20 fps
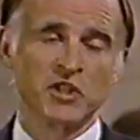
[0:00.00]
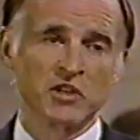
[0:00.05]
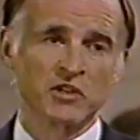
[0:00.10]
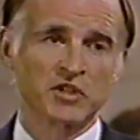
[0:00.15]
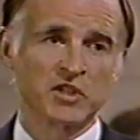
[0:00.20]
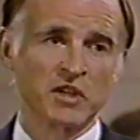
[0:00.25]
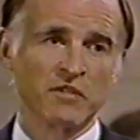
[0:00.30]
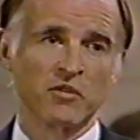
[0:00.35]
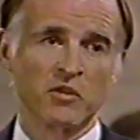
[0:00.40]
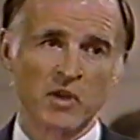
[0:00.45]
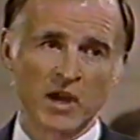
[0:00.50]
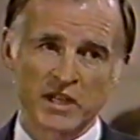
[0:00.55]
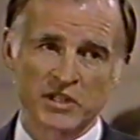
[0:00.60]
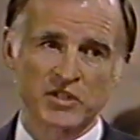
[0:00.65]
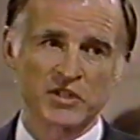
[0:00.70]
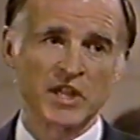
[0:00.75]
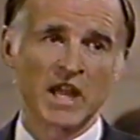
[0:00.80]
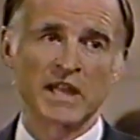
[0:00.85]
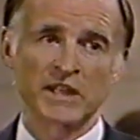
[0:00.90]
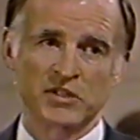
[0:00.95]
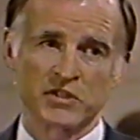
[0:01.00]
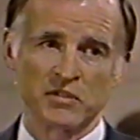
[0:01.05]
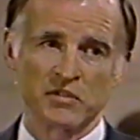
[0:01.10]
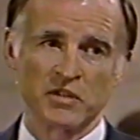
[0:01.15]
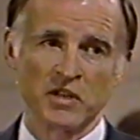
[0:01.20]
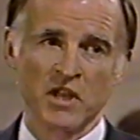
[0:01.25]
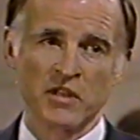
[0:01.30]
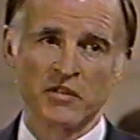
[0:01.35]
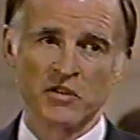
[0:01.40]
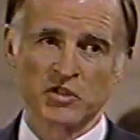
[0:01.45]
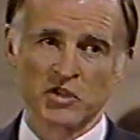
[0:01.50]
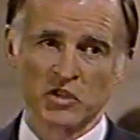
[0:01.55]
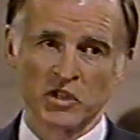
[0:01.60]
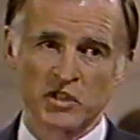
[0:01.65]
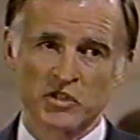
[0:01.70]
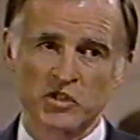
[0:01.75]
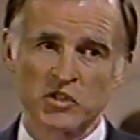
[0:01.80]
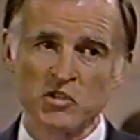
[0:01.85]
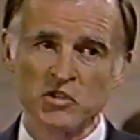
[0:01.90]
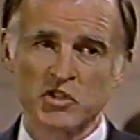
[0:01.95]
no civil rights statute. There's
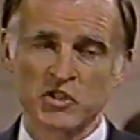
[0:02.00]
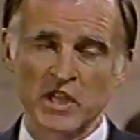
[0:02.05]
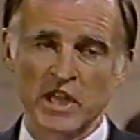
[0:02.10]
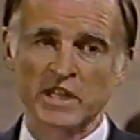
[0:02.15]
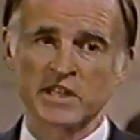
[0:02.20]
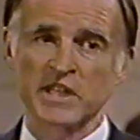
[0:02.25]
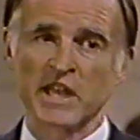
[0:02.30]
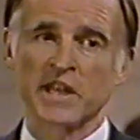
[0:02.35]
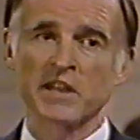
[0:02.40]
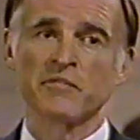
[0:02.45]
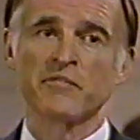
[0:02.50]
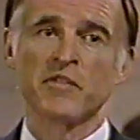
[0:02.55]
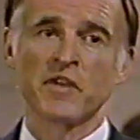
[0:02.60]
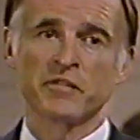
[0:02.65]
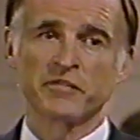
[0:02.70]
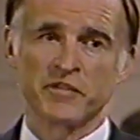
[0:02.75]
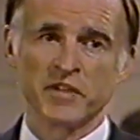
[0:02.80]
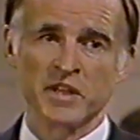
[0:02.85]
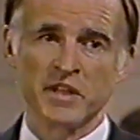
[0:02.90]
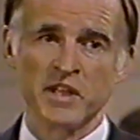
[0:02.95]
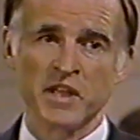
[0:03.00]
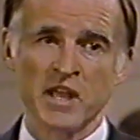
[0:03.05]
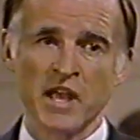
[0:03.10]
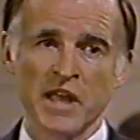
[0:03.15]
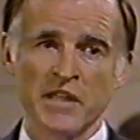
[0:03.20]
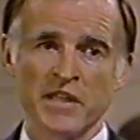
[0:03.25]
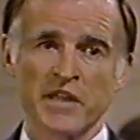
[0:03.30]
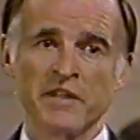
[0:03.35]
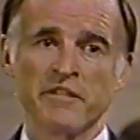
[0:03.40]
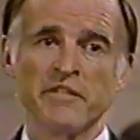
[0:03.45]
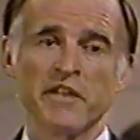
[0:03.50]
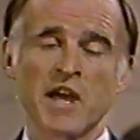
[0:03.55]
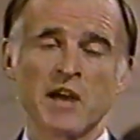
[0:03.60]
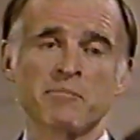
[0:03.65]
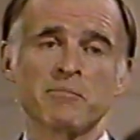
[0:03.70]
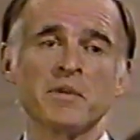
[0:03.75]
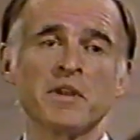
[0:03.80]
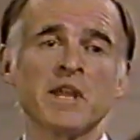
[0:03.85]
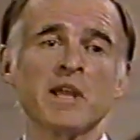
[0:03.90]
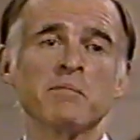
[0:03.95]
only two states out of 50 that have
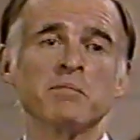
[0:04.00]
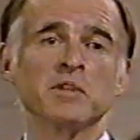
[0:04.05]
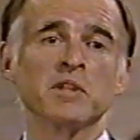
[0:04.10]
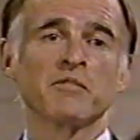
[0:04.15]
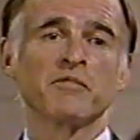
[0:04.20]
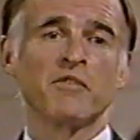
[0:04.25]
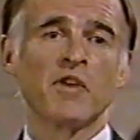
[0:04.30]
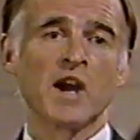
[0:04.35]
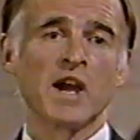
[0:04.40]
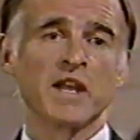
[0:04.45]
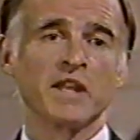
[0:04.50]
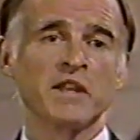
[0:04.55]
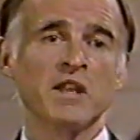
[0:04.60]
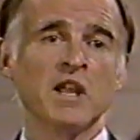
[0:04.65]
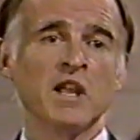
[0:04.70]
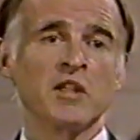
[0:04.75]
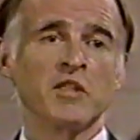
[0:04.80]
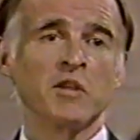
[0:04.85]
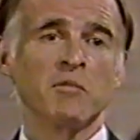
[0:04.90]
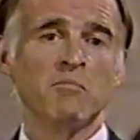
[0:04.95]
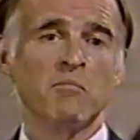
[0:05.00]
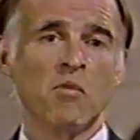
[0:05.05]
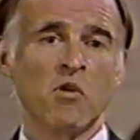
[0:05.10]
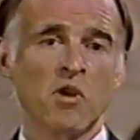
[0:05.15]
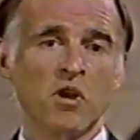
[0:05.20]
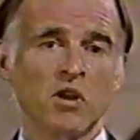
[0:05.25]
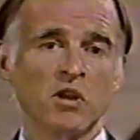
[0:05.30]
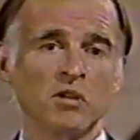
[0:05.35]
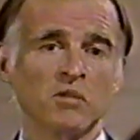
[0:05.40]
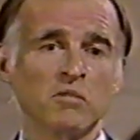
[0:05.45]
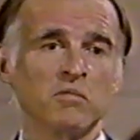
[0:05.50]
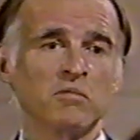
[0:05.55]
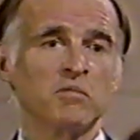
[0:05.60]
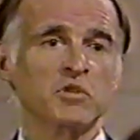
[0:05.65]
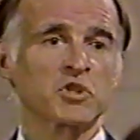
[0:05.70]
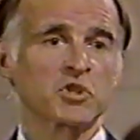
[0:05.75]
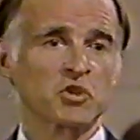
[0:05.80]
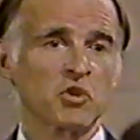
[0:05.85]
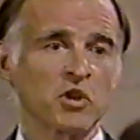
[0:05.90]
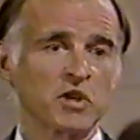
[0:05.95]
not been able to find the moral
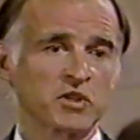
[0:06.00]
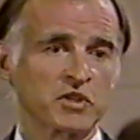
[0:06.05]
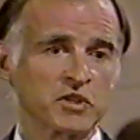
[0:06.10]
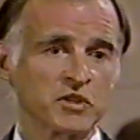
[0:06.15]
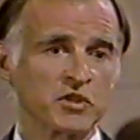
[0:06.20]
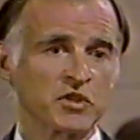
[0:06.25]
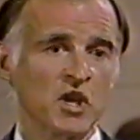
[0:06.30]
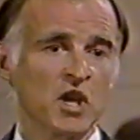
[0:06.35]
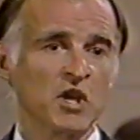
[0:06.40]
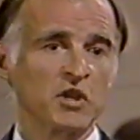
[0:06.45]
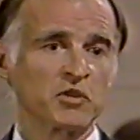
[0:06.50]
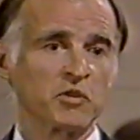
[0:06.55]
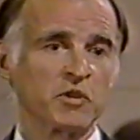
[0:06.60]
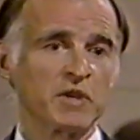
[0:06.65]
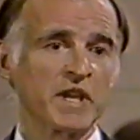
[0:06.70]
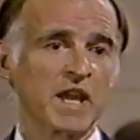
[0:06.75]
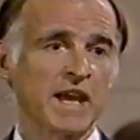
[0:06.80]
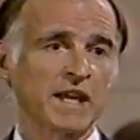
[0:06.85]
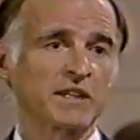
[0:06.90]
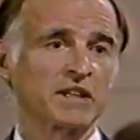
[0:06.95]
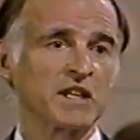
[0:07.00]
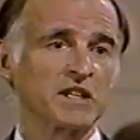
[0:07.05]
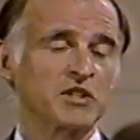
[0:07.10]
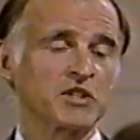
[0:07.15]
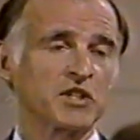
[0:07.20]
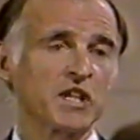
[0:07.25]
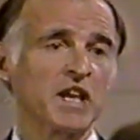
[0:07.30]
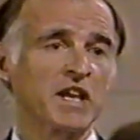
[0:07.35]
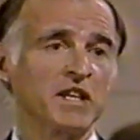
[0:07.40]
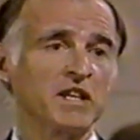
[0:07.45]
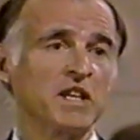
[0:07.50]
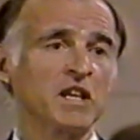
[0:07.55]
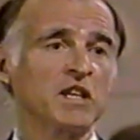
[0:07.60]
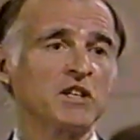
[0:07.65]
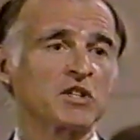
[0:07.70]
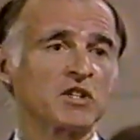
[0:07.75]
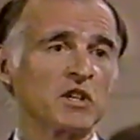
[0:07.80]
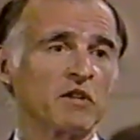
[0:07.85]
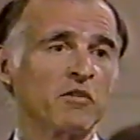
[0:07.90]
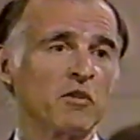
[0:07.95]
resources to enact a state
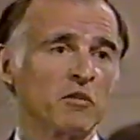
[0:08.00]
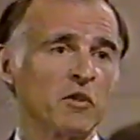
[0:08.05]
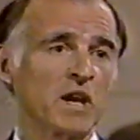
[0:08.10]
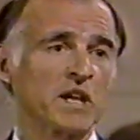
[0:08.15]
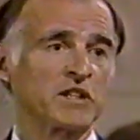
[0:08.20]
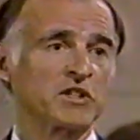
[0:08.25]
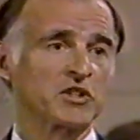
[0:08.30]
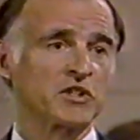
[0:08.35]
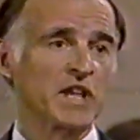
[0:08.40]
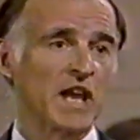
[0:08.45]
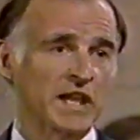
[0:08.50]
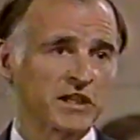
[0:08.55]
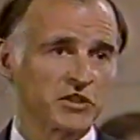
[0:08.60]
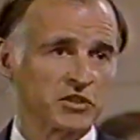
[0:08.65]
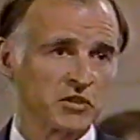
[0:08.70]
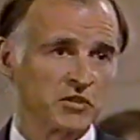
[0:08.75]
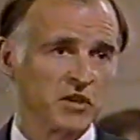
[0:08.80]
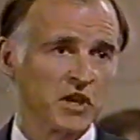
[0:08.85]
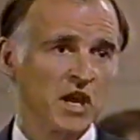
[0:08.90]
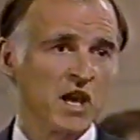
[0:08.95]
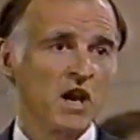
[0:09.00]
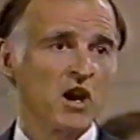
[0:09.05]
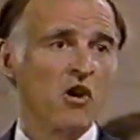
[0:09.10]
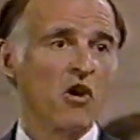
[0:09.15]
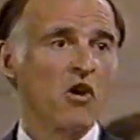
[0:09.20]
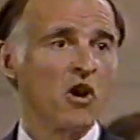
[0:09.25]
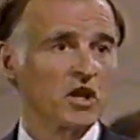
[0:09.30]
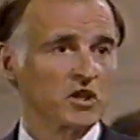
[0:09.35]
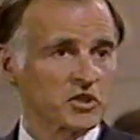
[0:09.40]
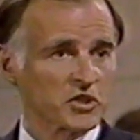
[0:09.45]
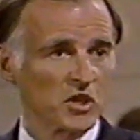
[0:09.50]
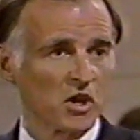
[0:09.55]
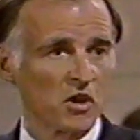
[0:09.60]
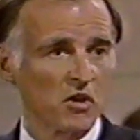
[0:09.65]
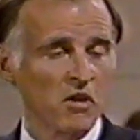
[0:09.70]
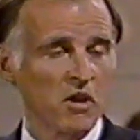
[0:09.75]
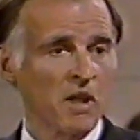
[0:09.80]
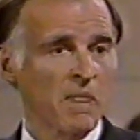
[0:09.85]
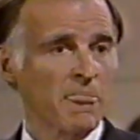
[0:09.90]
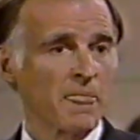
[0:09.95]
civil rights statute.
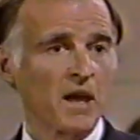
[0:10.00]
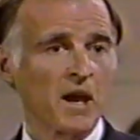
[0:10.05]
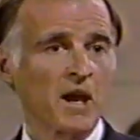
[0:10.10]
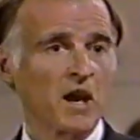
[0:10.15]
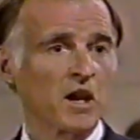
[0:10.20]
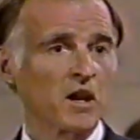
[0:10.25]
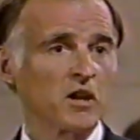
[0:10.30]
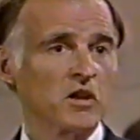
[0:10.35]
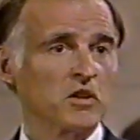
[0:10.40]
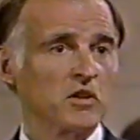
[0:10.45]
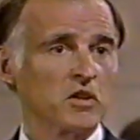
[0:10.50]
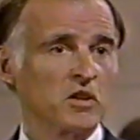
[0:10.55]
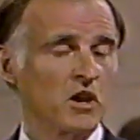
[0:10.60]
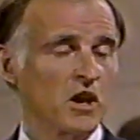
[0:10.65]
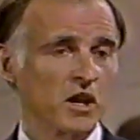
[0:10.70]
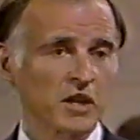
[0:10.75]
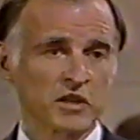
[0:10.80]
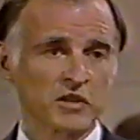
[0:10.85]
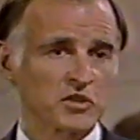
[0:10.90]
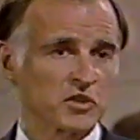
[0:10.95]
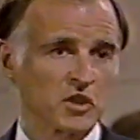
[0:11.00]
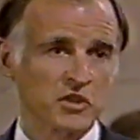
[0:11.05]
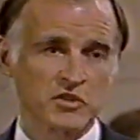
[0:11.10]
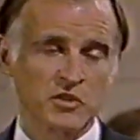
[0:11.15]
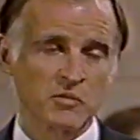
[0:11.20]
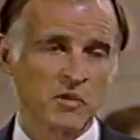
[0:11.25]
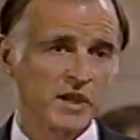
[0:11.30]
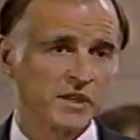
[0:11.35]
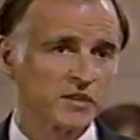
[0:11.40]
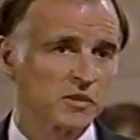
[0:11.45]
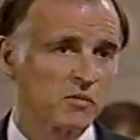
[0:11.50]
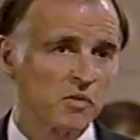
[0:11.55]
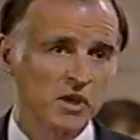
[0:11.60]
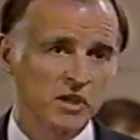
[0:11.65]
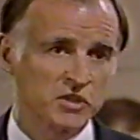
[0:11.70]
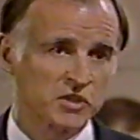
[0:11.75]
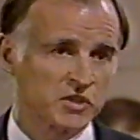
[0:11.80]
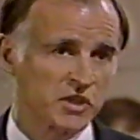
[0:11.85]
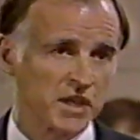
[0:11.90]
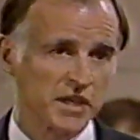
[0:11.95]
Also, uh, Arkansas is a right to
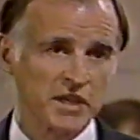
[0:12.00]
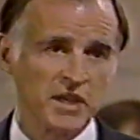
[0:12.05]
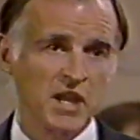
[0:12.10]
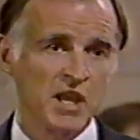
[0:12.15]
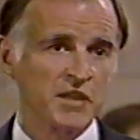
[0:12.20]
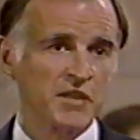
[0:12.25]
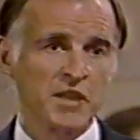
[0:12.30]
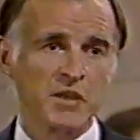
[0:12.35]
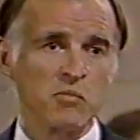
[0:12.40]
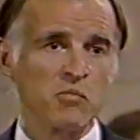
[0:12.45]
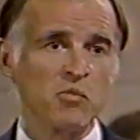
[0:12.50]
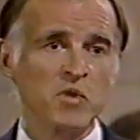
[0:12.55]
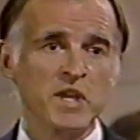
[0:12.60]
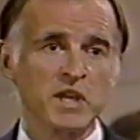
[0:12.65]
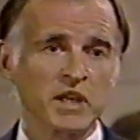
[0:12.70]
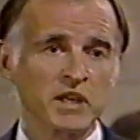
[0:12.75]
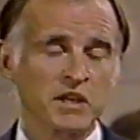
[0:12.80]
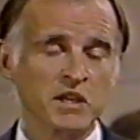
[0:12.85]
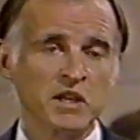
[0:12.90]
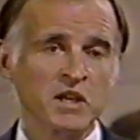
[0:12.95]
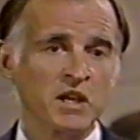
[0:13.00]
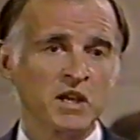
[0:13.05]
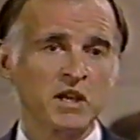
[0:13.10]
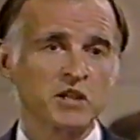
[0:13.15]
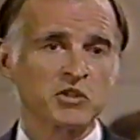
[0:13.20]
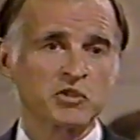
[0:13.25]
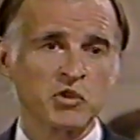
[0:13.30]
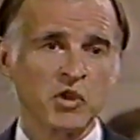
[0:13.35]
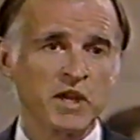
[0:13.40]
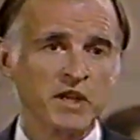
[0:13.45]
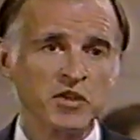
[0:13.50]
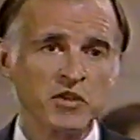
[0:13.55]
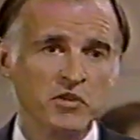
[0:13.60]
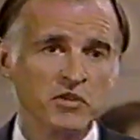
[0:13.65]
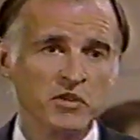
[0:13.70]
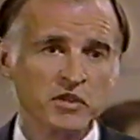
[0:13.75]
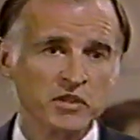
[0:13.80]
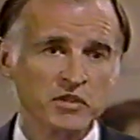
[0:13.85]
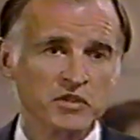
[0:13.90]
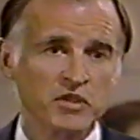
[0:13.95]
work state. They weaken uh, trade
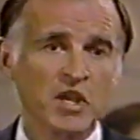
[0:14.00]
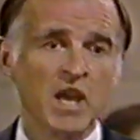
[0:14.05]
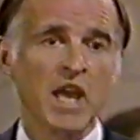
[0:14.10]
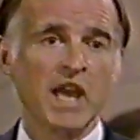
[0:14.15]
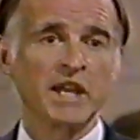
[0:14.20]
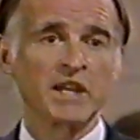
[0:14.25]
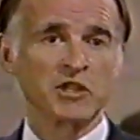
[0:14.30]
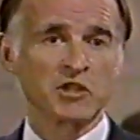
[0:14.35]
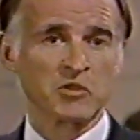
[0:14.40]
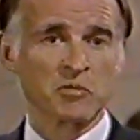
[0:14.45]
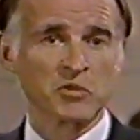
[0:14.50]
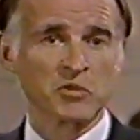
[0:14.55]
unions, and as a